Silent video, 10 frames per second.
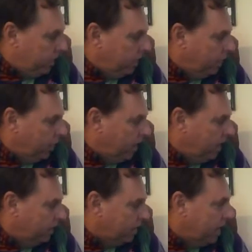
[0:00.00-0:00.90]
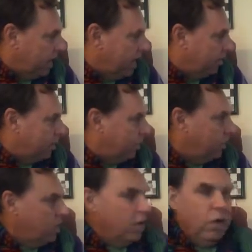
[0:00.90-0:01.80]
Uranus, and
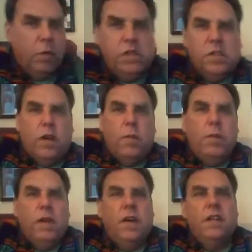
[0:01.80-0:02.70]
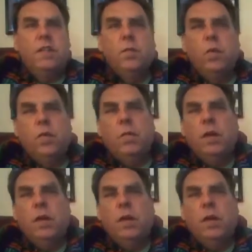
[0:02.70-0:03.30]
Neptune, which are appearing to